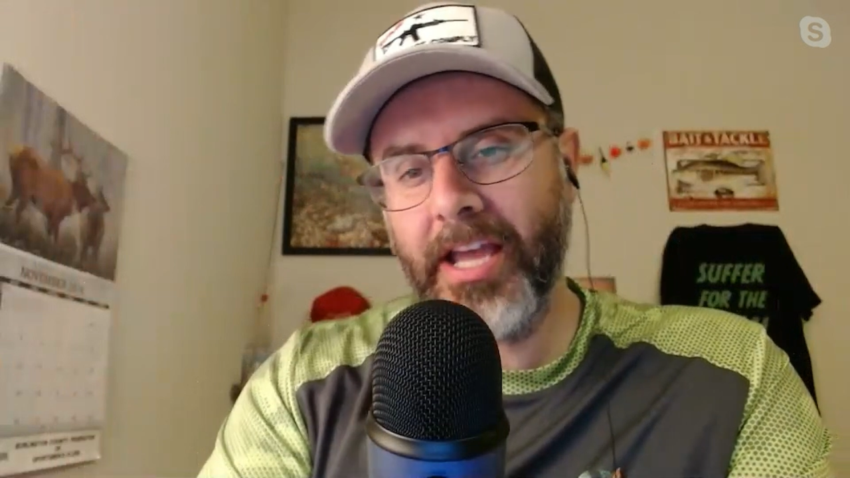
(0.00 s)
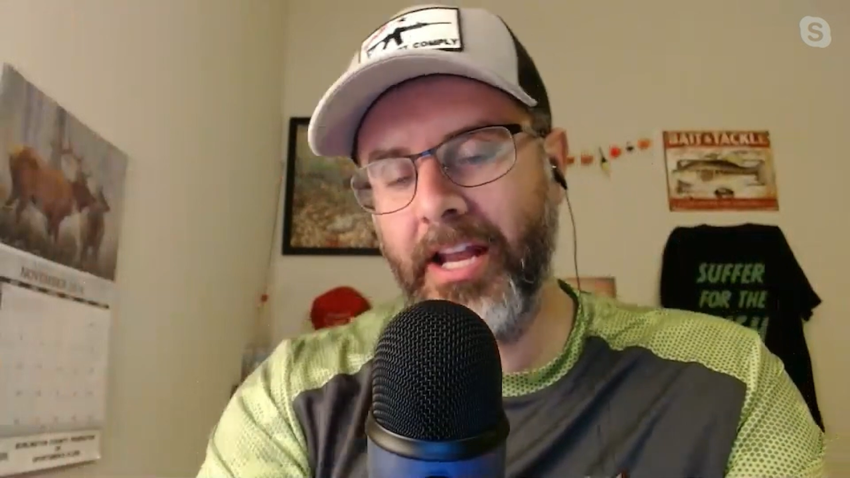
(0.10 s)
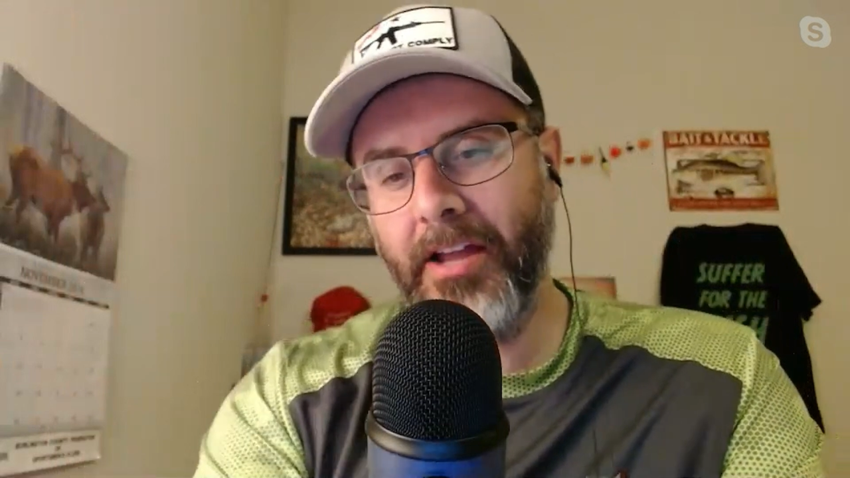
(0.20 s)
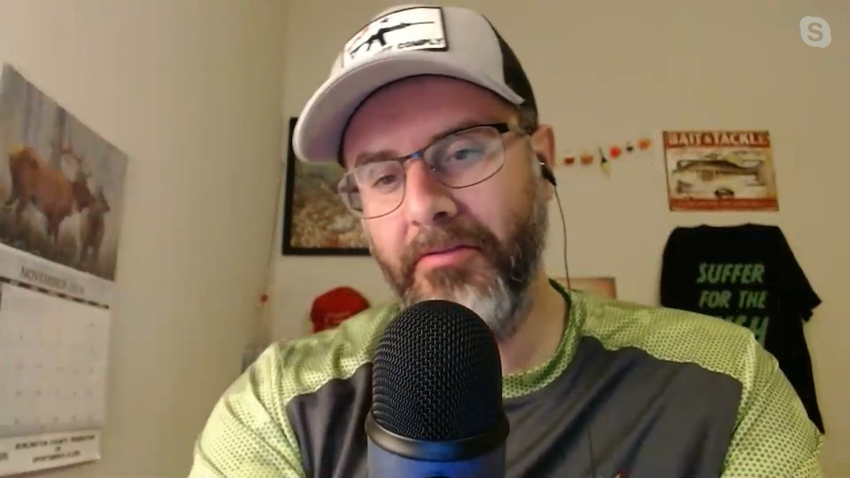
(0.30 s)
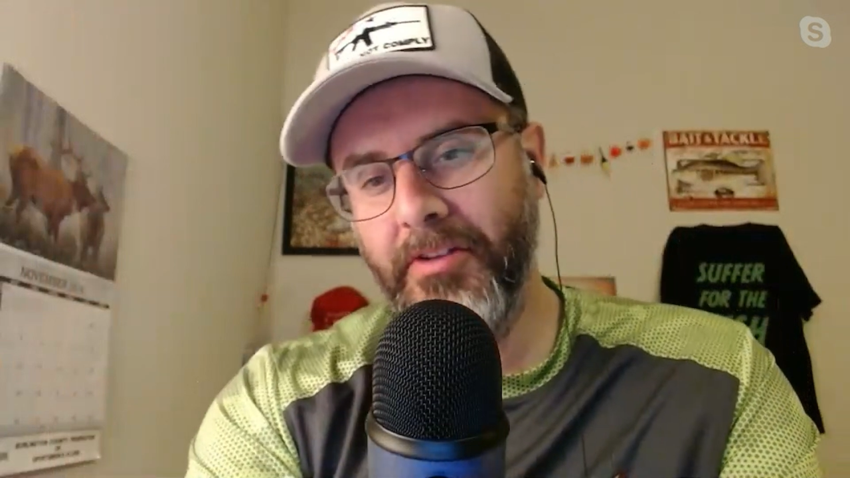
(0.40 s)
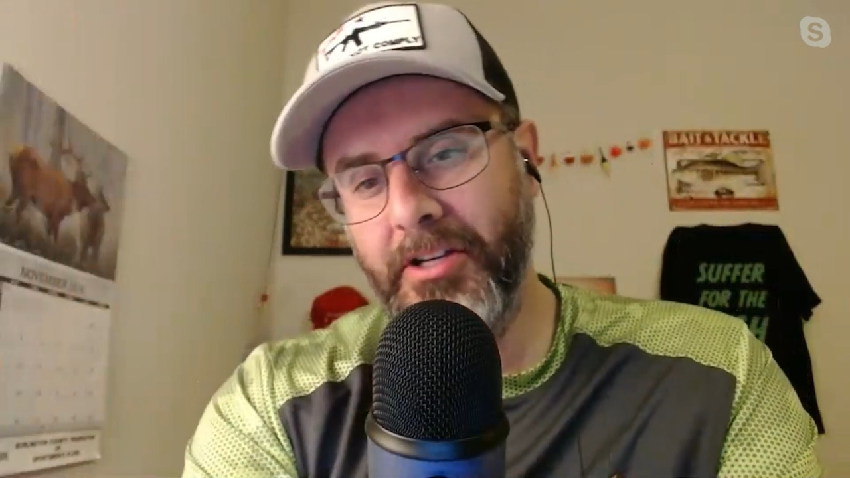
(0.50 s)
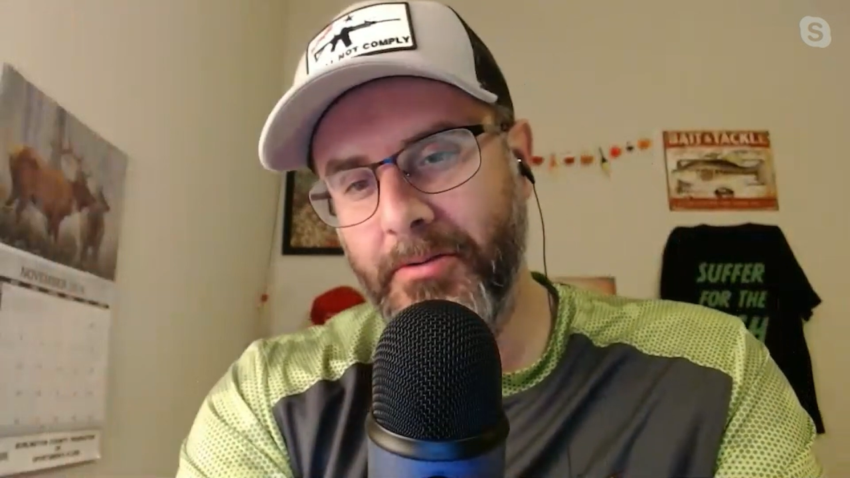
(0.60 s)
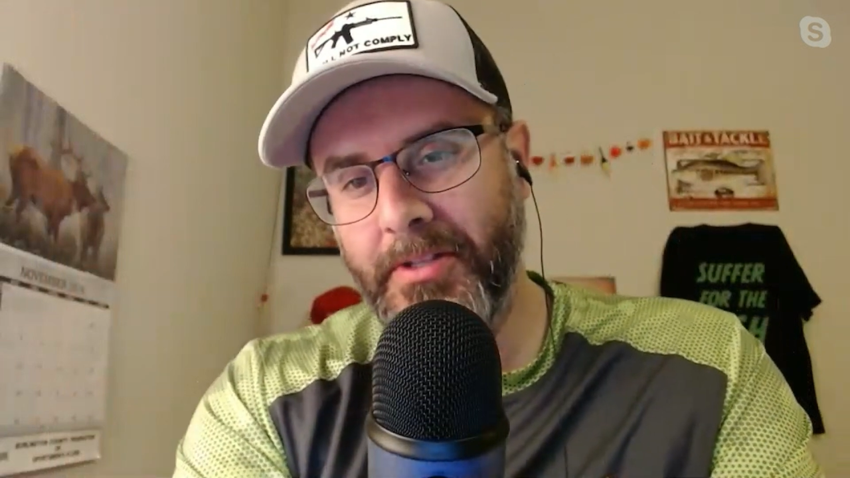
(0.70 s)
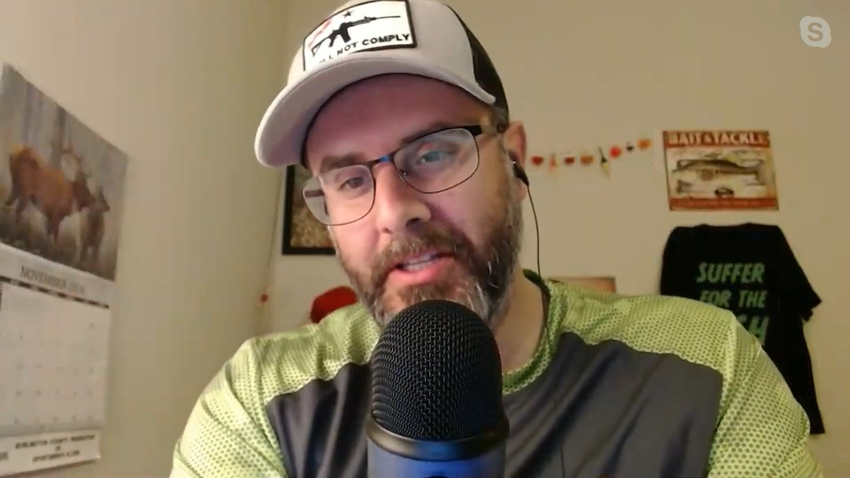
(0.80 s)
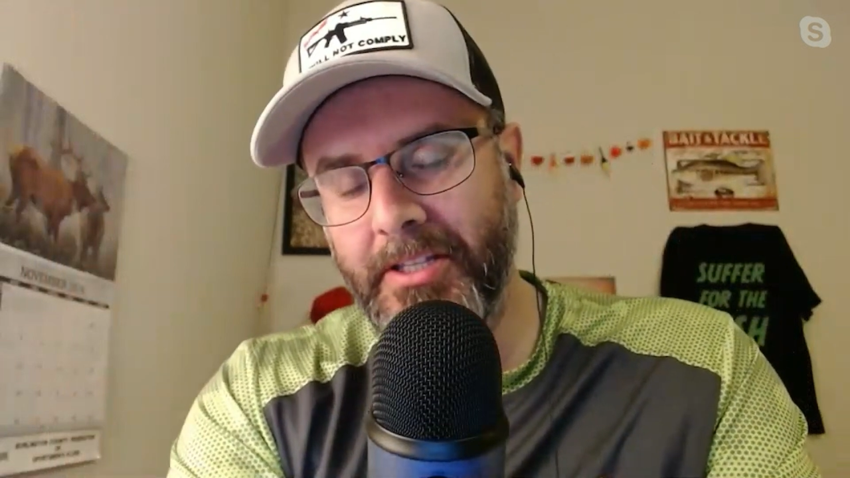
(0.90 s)
cannot
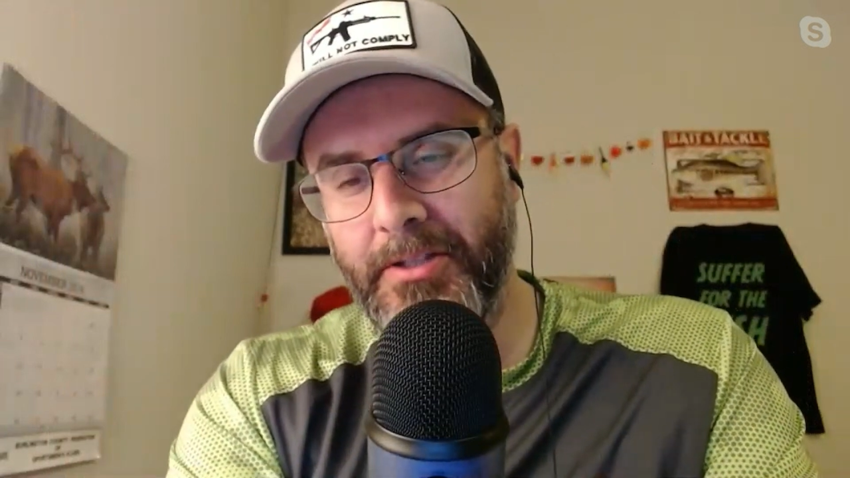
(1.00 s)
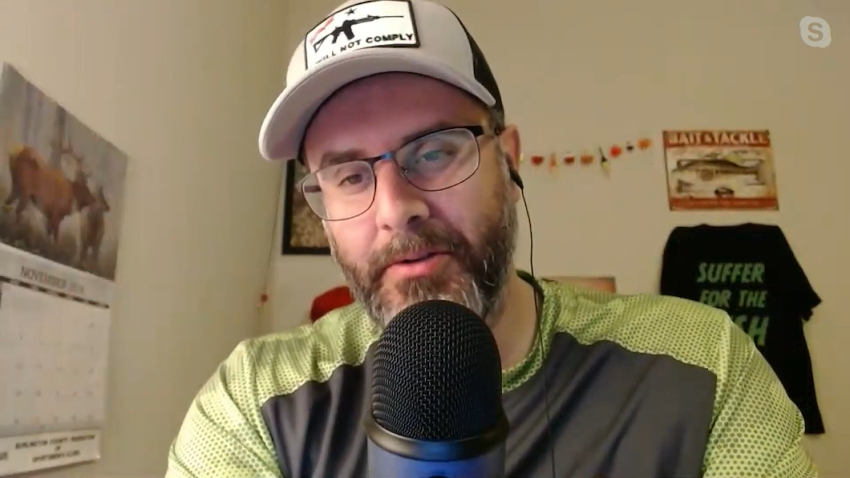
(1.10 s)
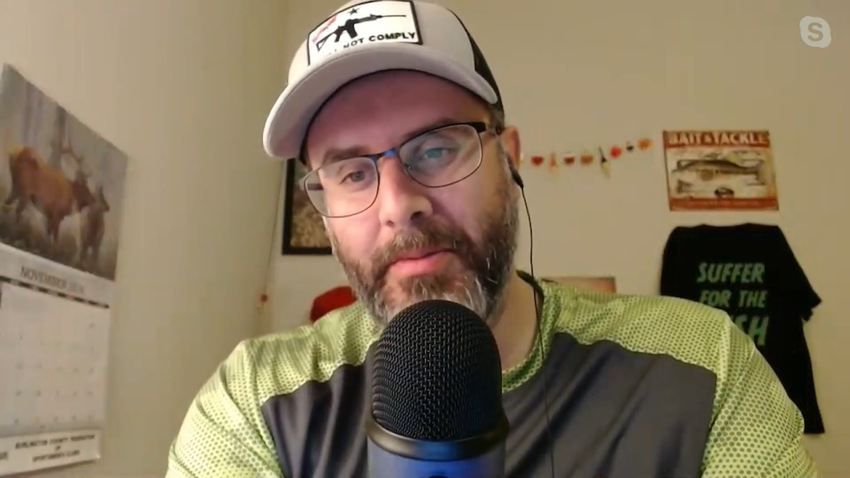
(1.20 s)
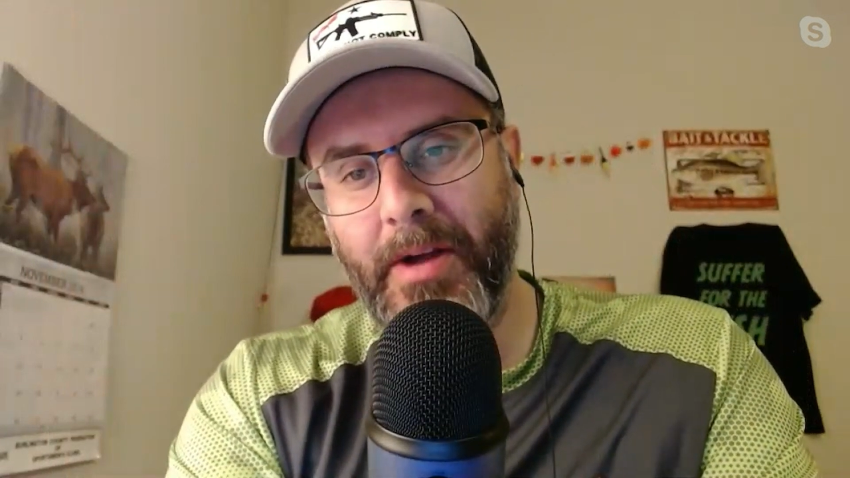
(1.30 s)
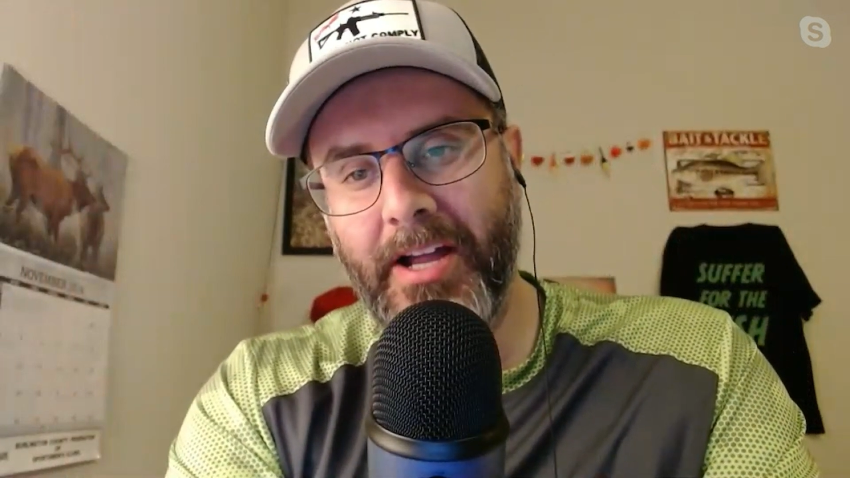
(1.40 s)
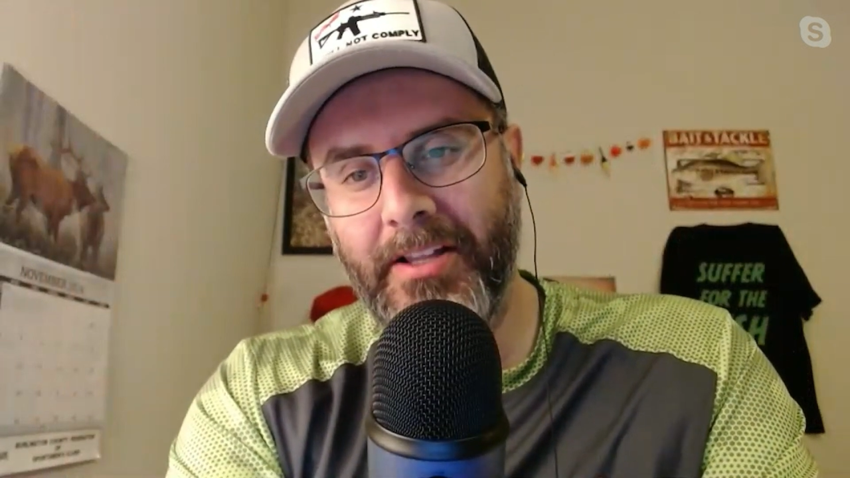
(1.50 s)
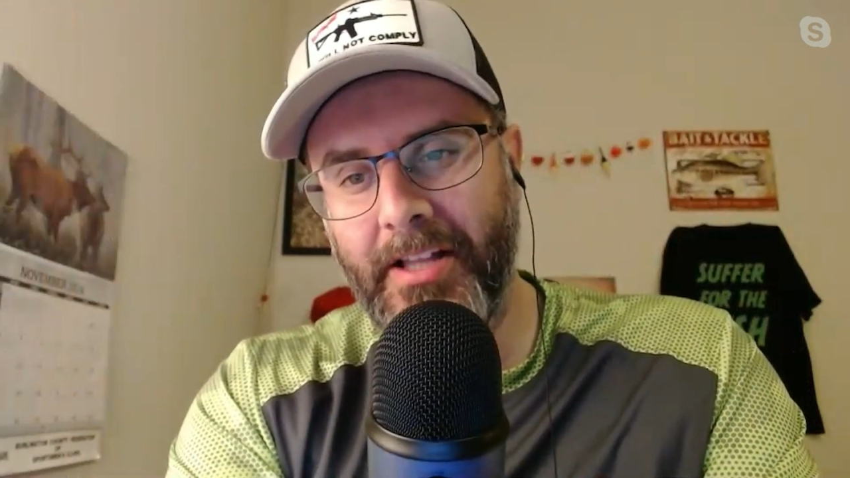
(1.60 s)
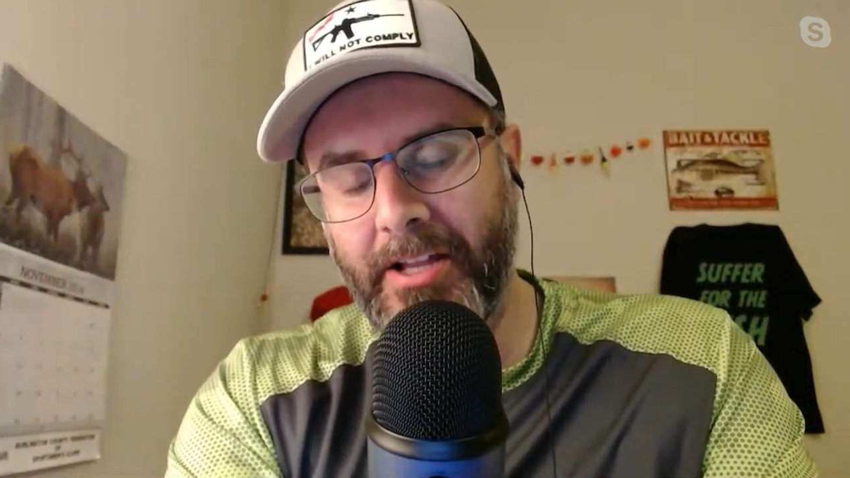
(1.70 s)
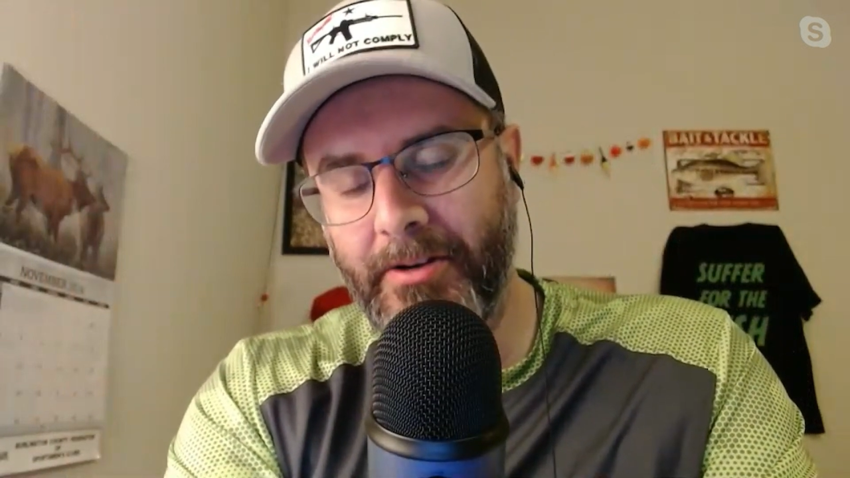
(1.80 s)
fish within the 3 mile line.